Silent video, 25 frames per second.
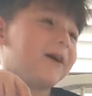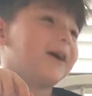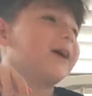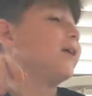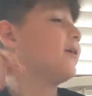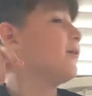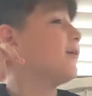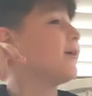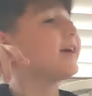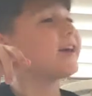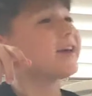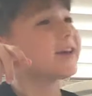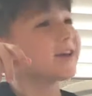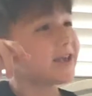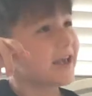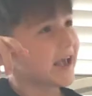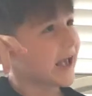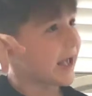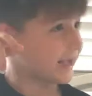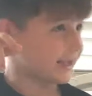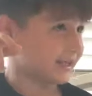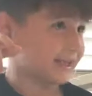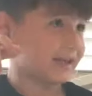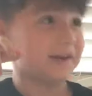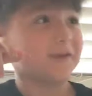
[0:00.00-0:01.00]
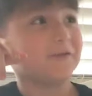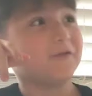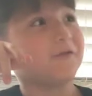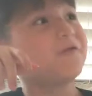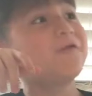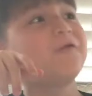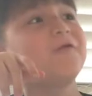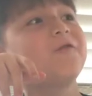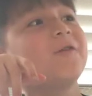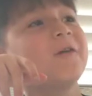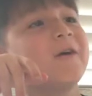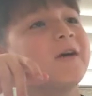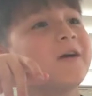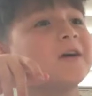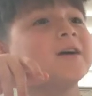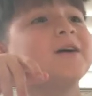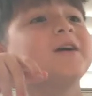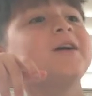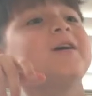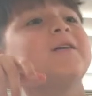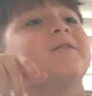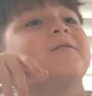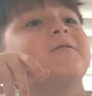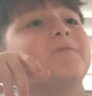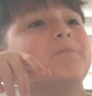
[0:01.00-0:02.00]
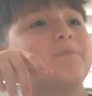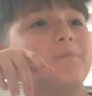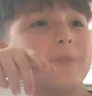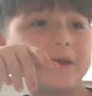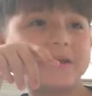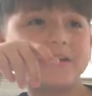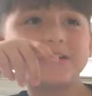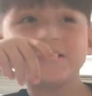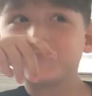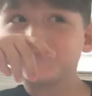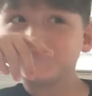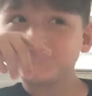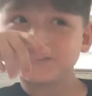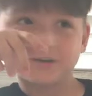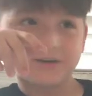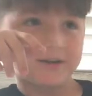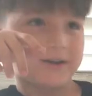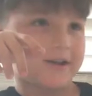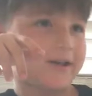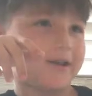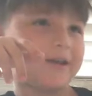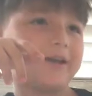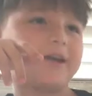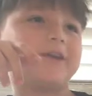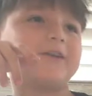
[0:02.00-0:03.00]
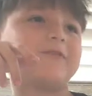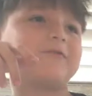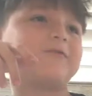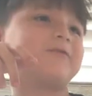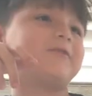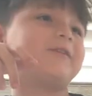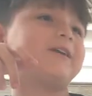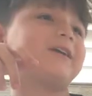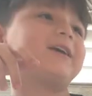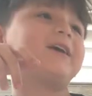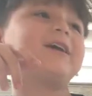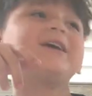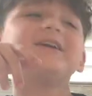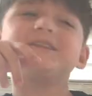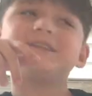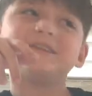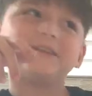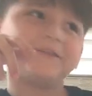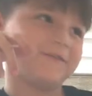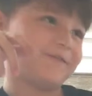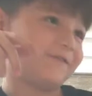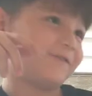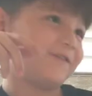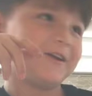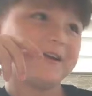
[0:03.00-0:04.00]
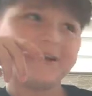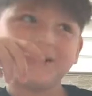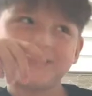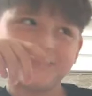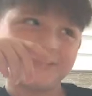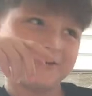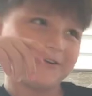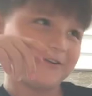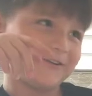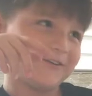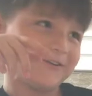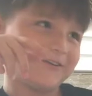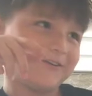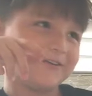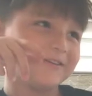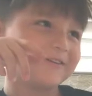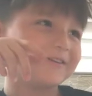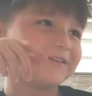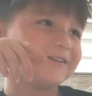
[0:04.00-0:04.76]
Well, we can't eat baking soda and we can't eat vinegar.